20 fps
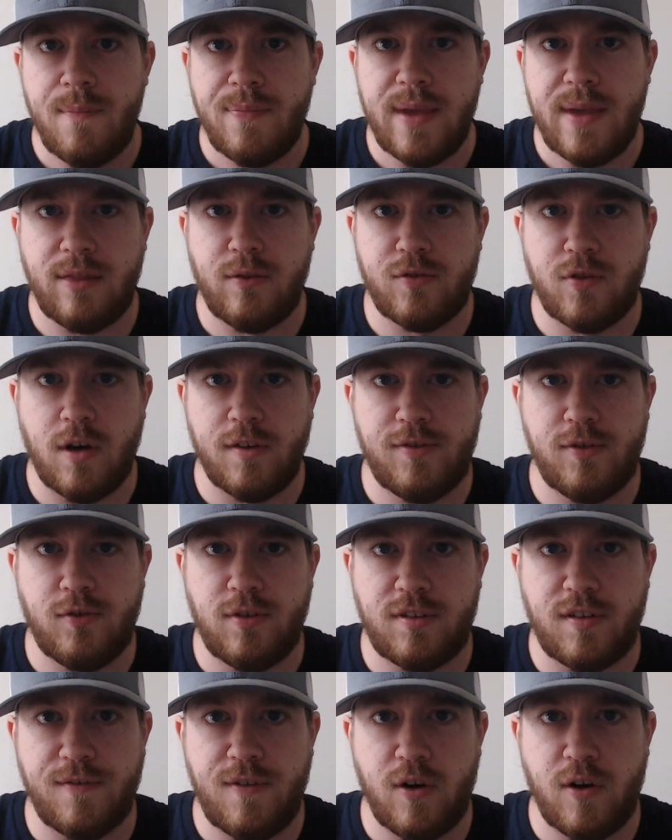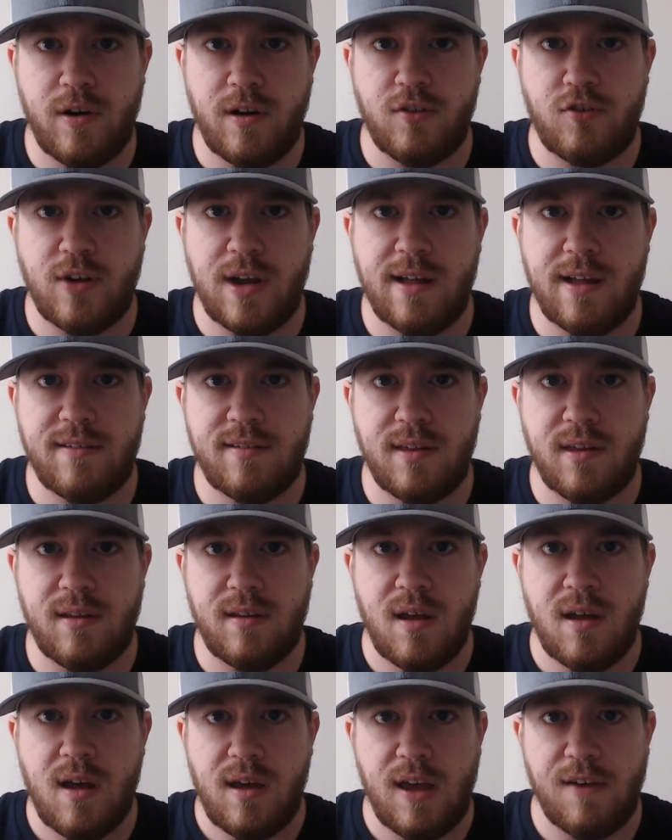And there's also just a very good chance that
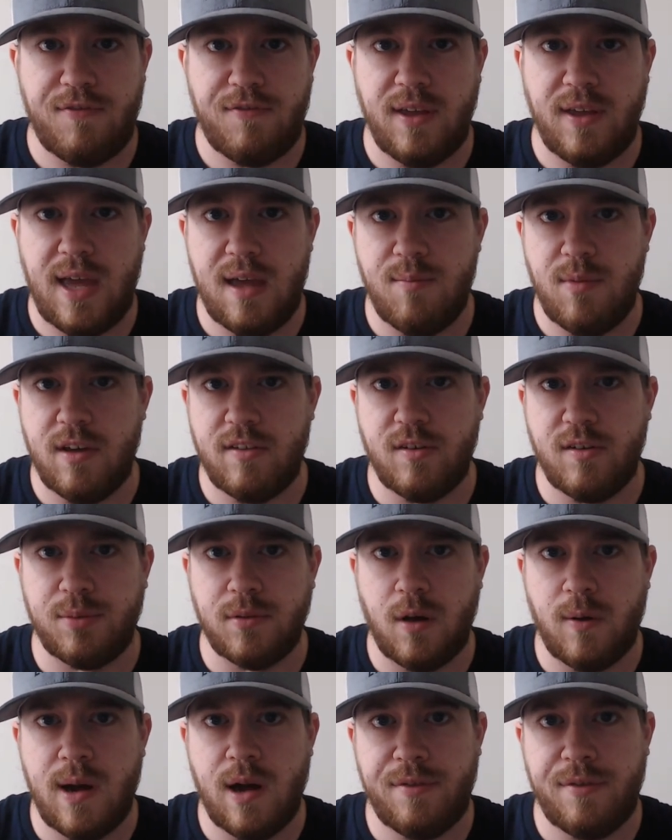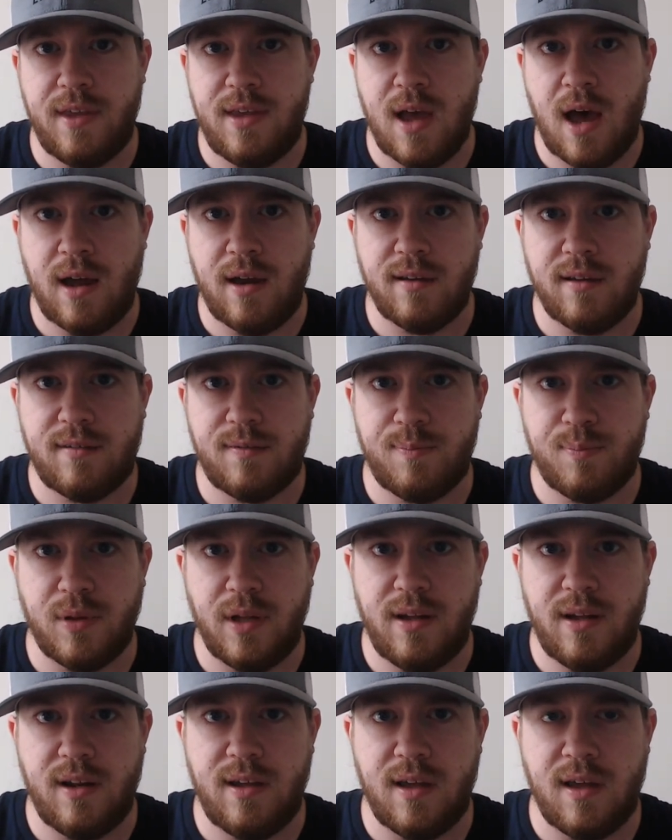if the game is a blowout, that Giannis
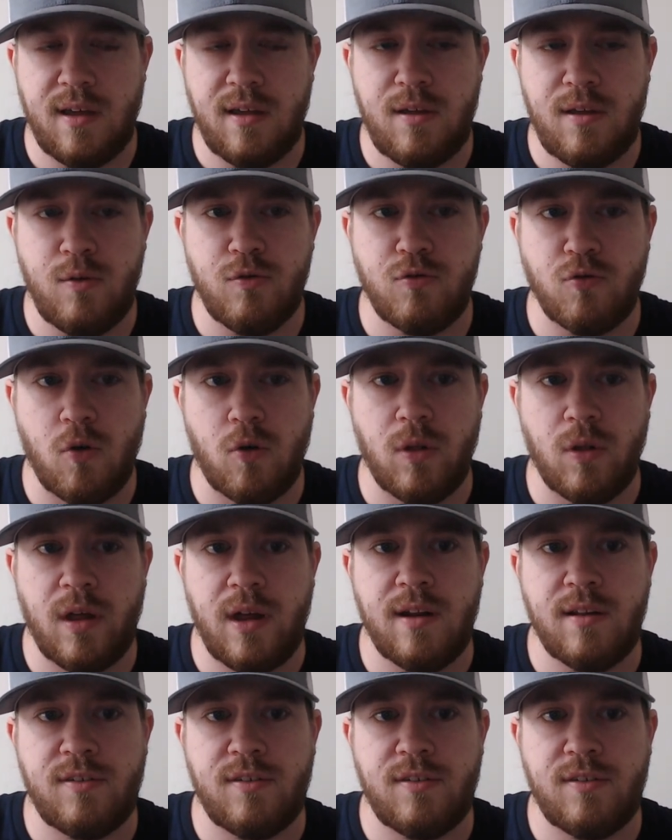played a huge role in it.